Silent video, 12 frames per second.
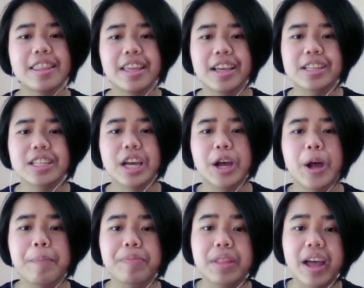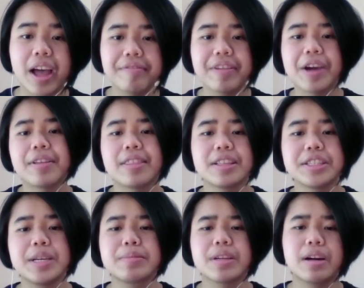the thing is that uh, I found that the
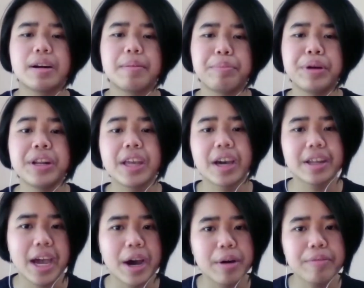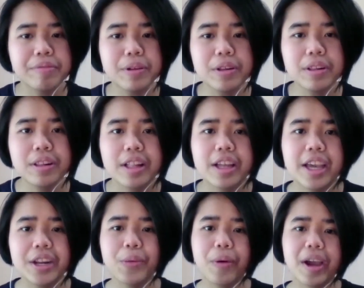tips are pretty unhelpful
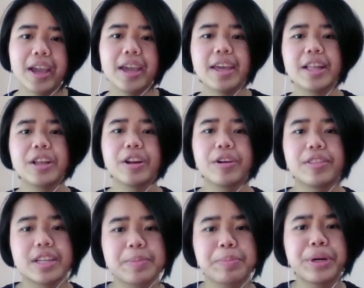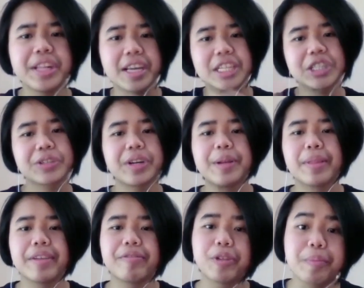in a way, and you know that's pretty extreme.
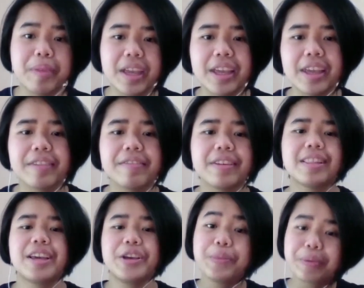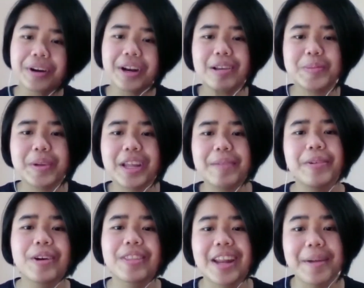Like for me, if like you pronounce my name, you
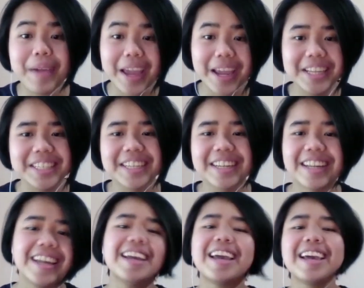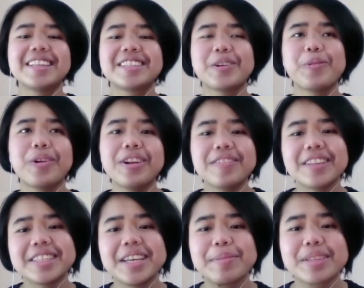know that I'm Asian, and so one of the
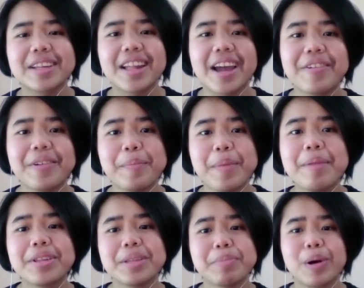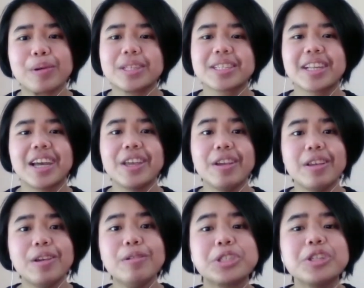tips that I remember the most is like
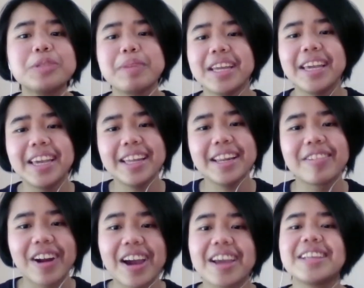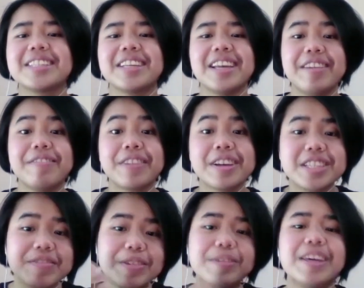you shouldn't be eating rice because
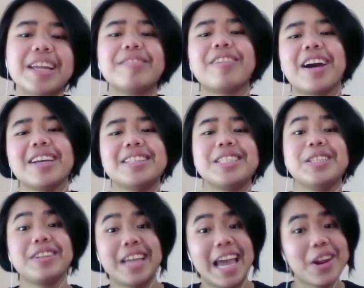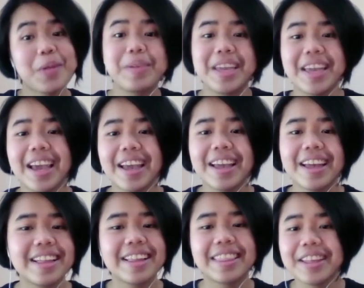if, if you eat rice, you cannot be
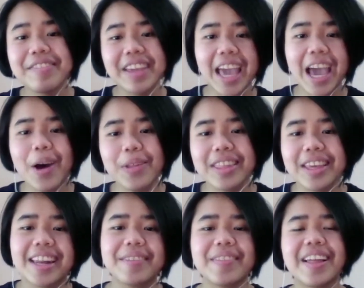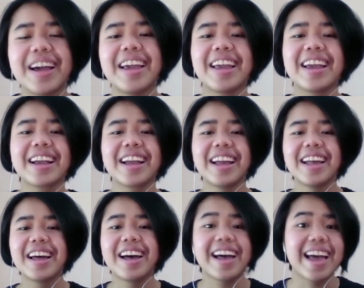living healthy. And I'm like,
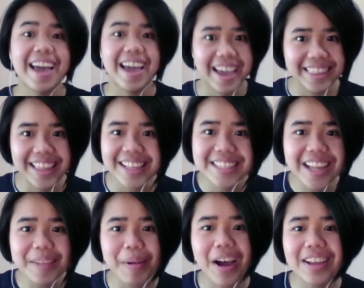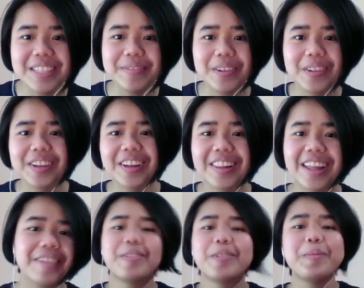that's not possible you know
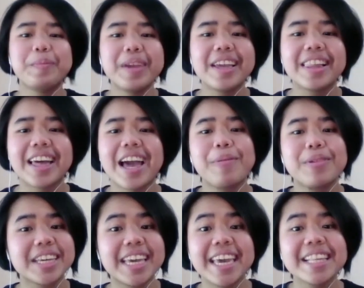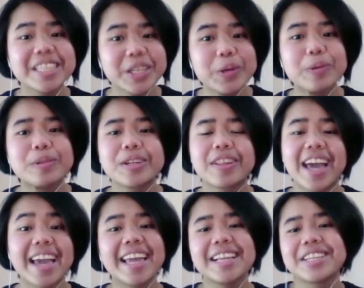like for me like i was a kid mm-hmm. too so like
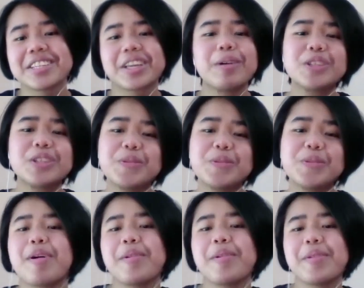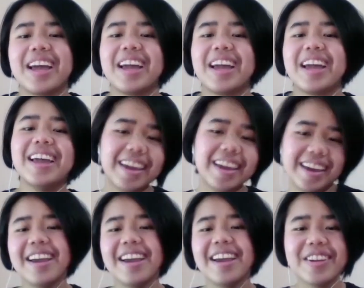i can not just go to my mom and be like
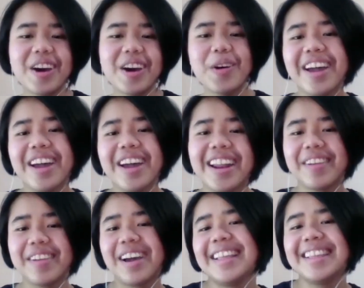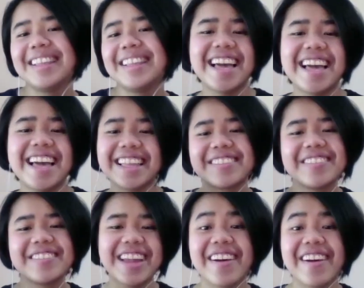"And uh, you know what i'm gonna eat
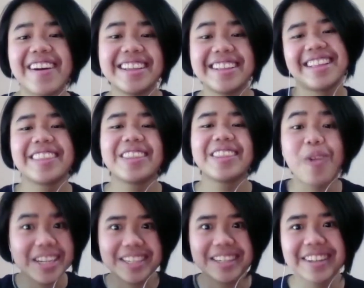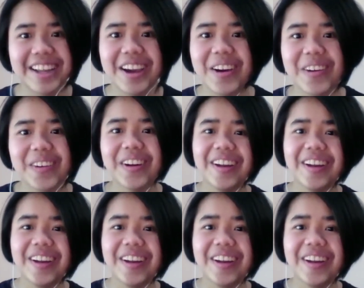salads from now and, and watch her go